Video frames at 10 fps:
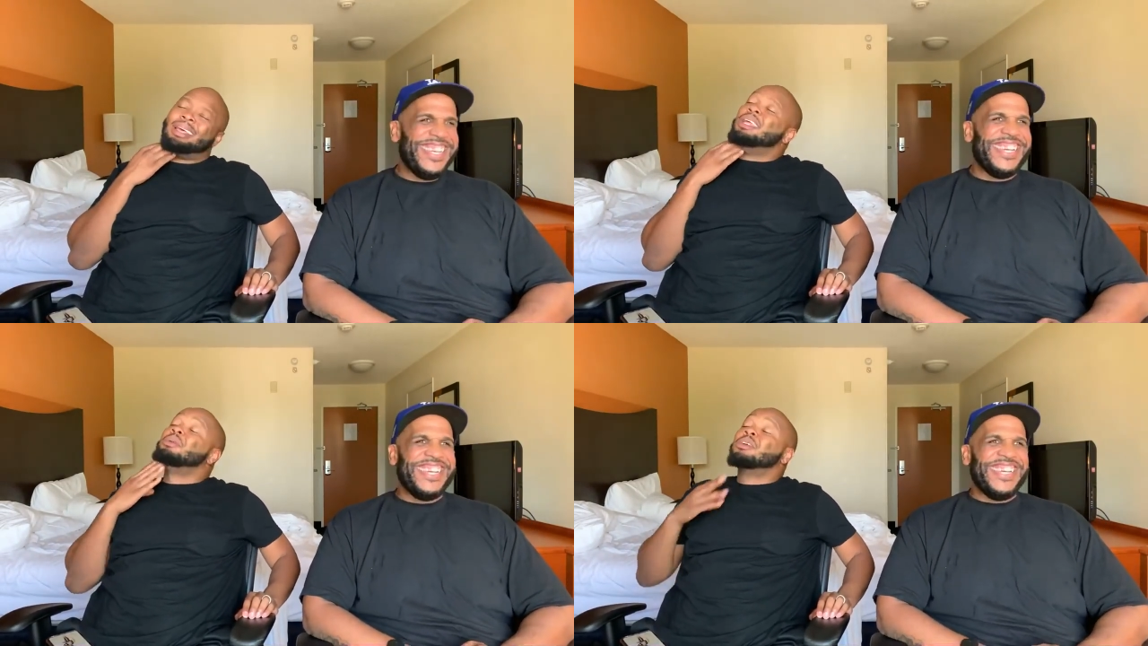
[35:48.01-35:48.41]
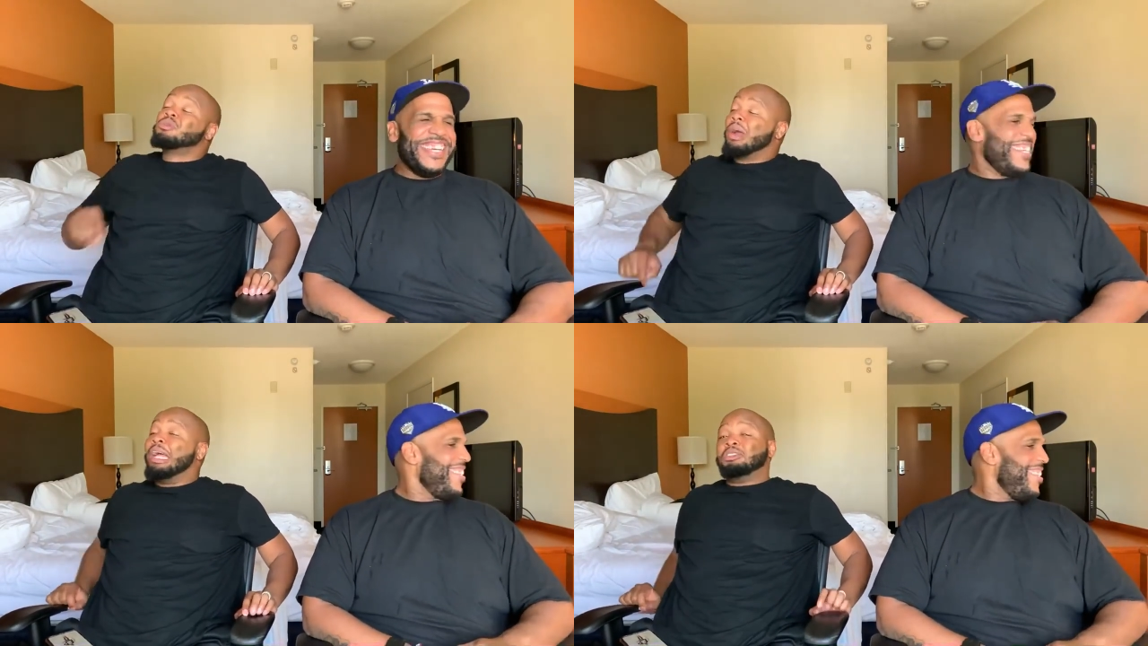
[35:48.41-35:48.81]
Speaker 1: Man, it
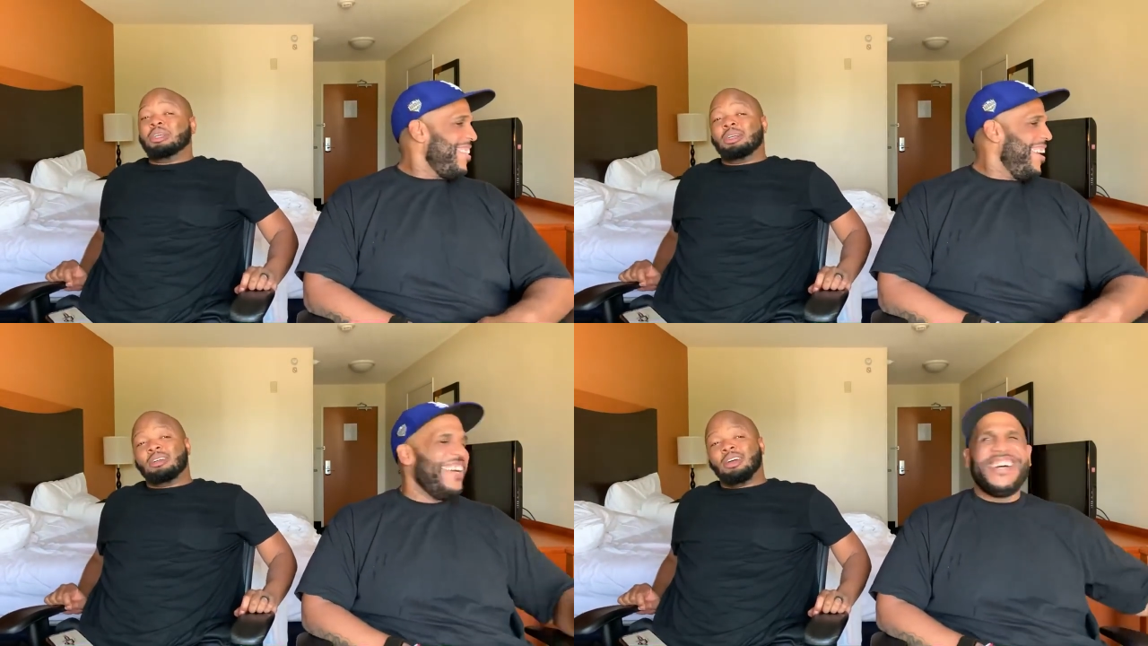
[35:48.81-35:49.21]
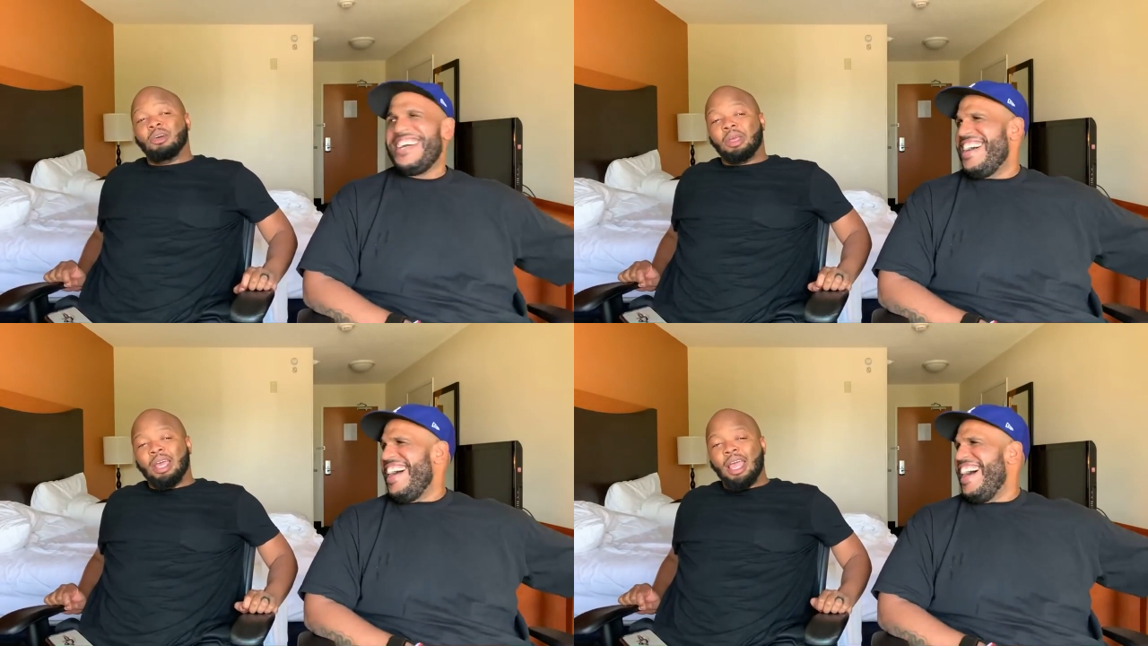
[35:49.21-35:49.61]
was Roger. Okay,
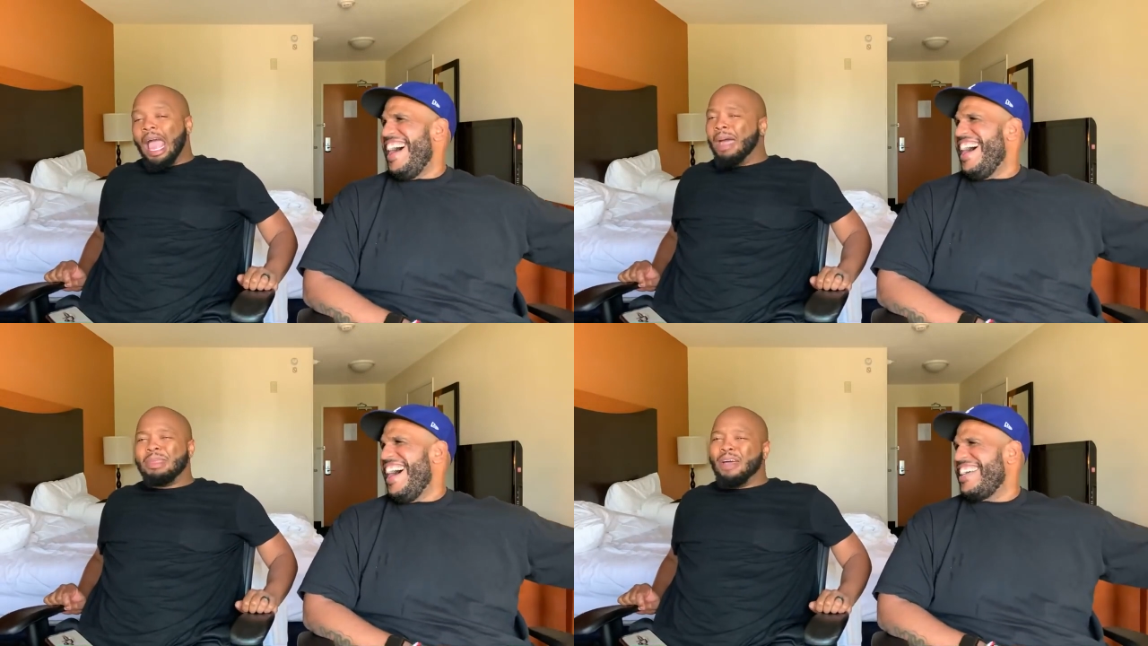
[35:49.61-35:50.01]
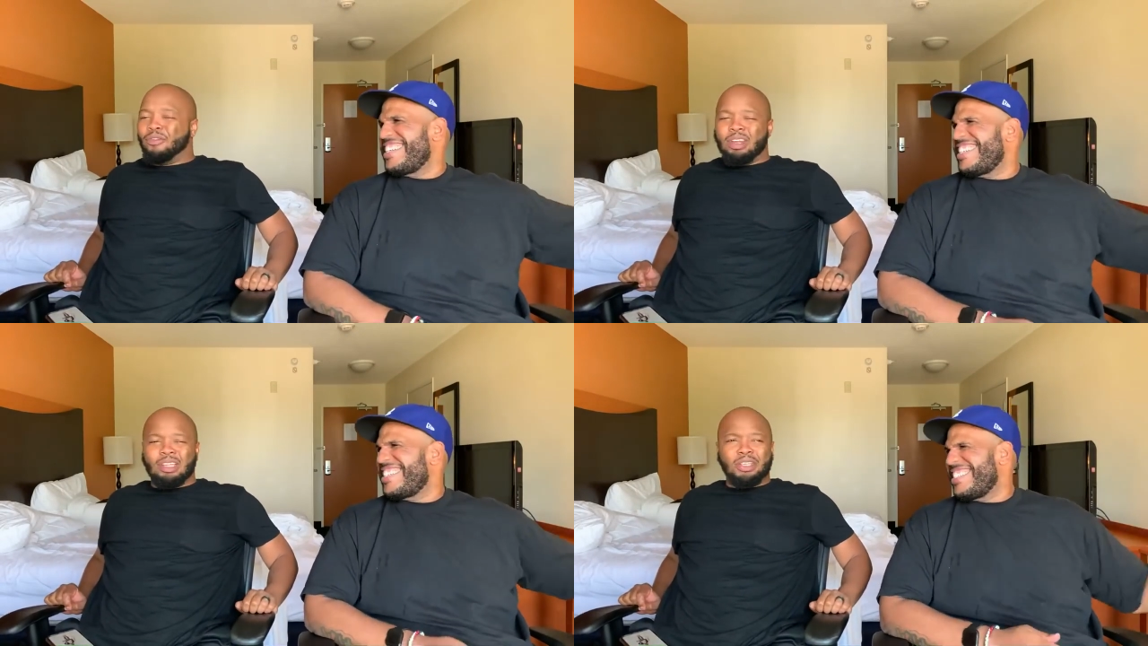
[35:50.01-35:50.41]
I'm
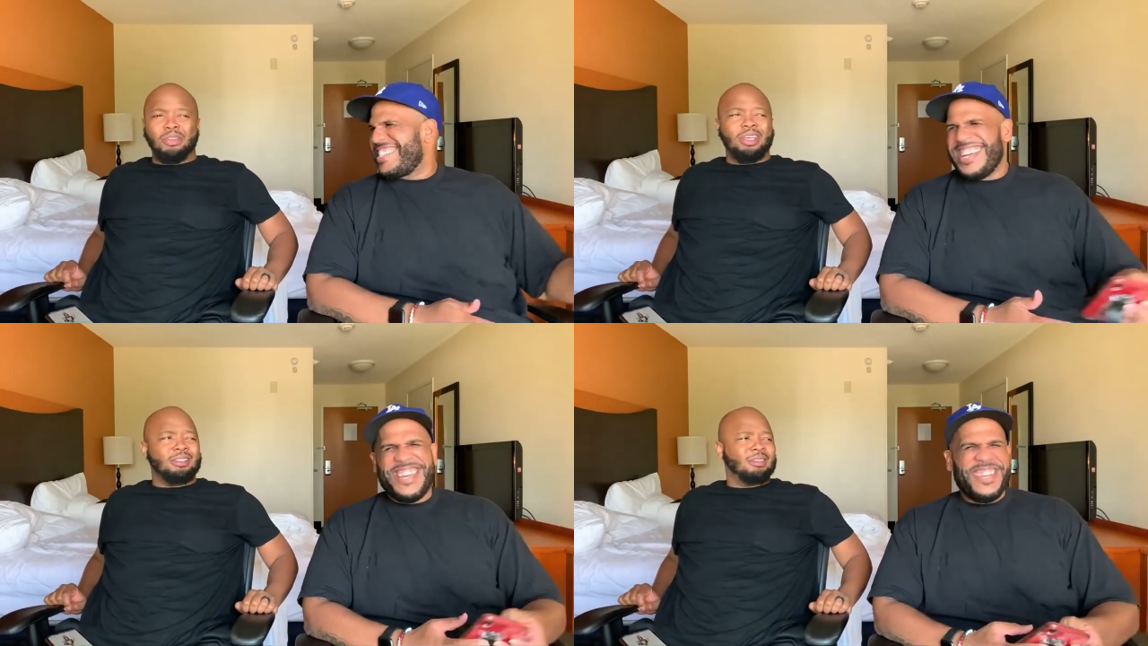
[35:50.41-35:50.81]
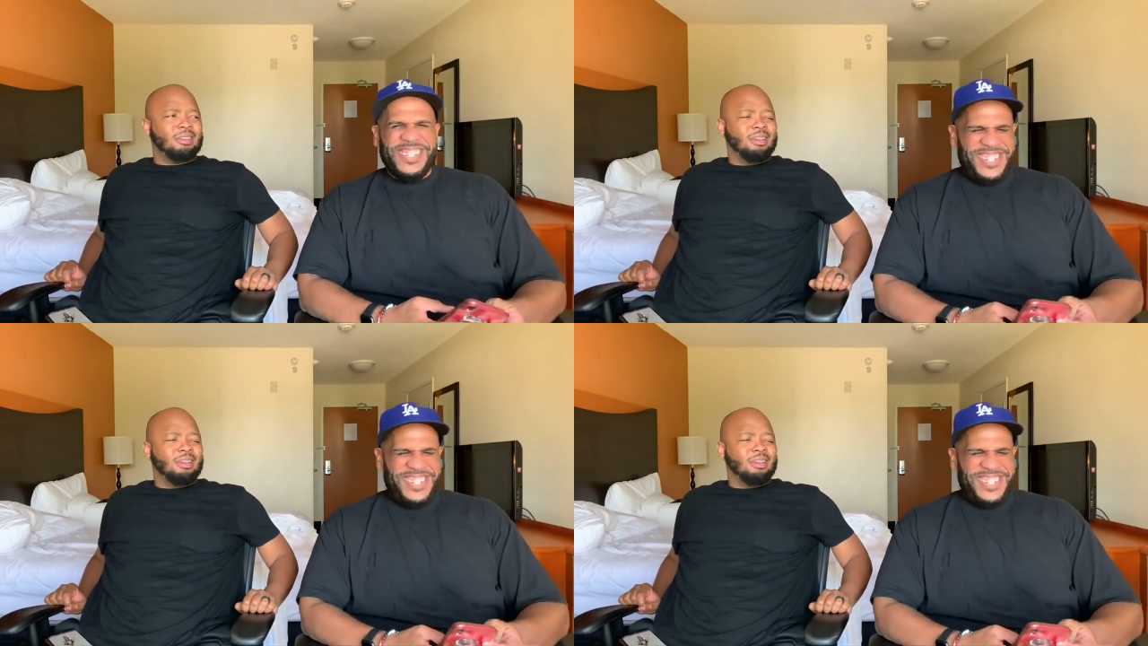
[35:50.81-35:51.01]
not gonna do this.